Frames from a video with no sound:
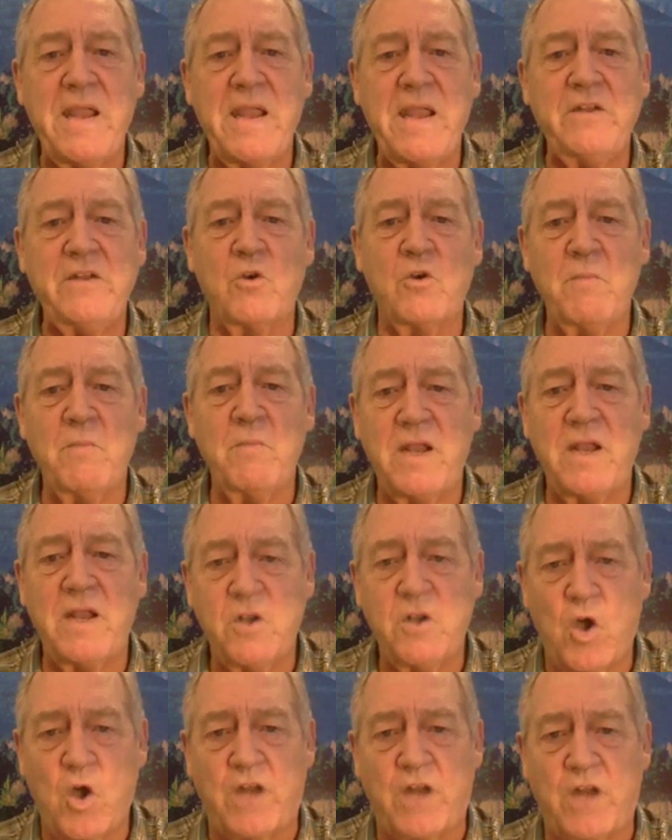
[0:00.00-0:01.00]
Might or
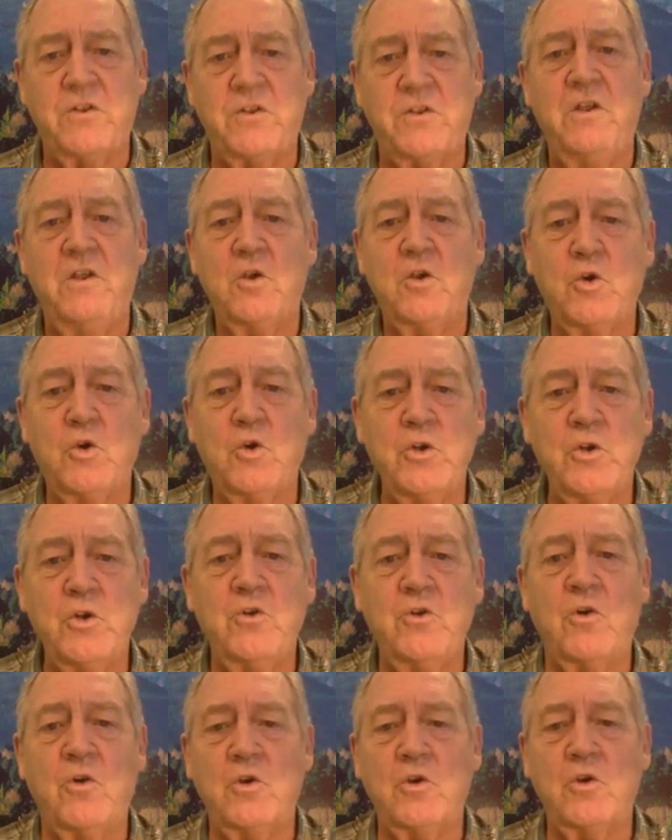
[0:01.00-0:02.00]
might not,
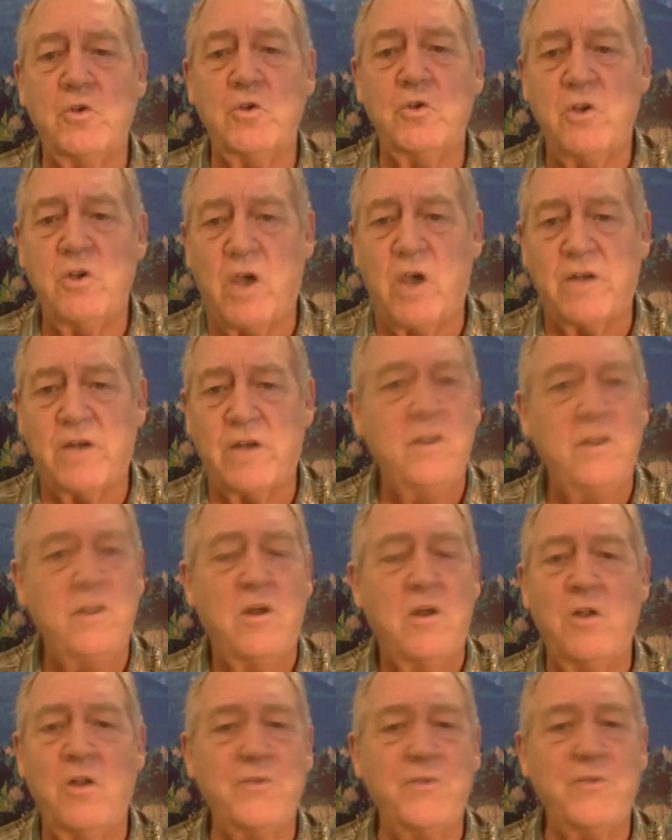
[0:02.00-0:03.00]
could or could not.
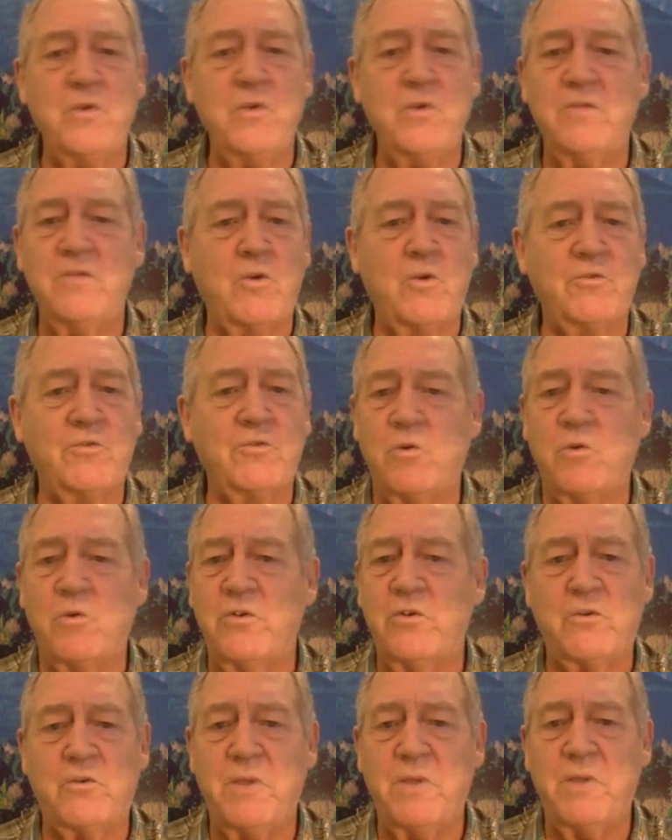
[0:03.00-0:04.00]
All three of those
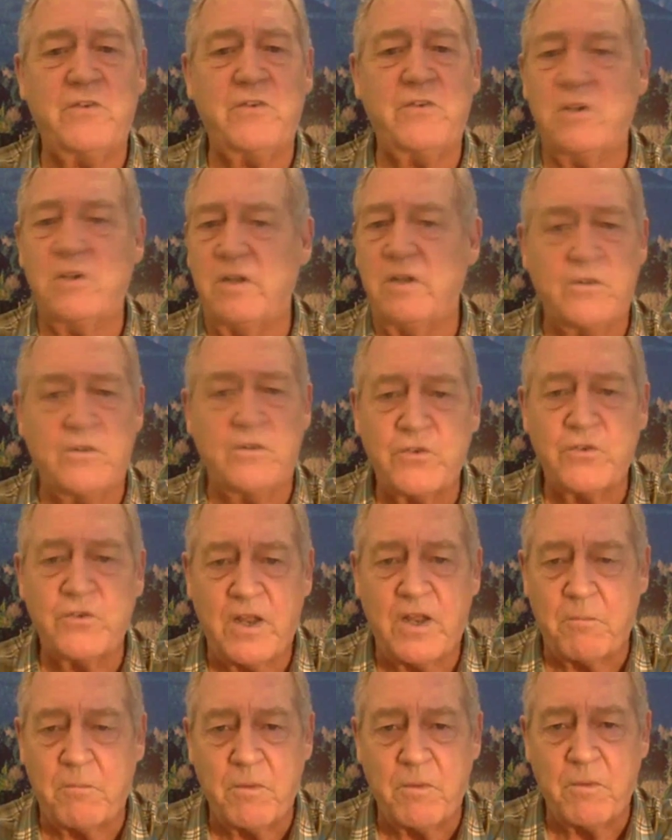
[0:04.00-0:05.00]
words are basically the
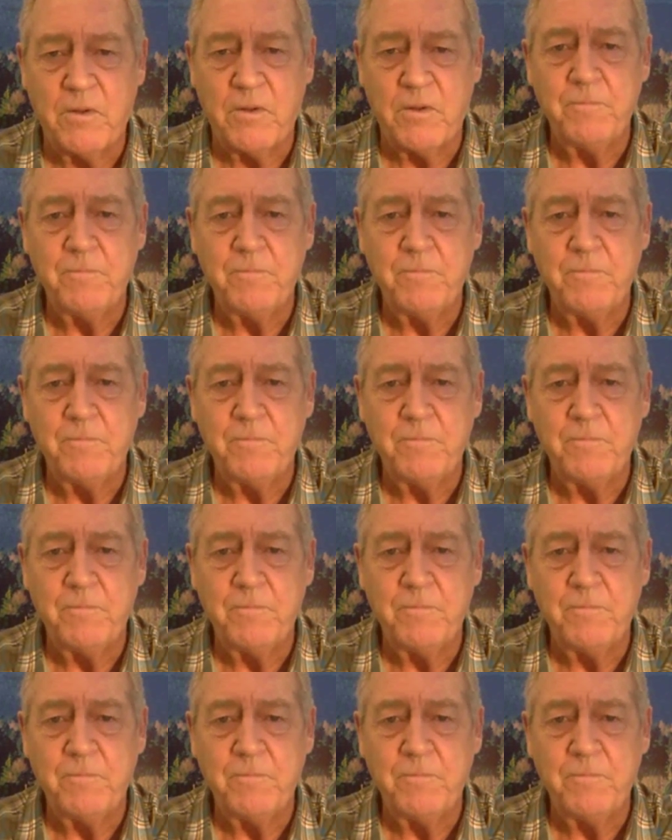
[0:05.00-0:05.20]
same.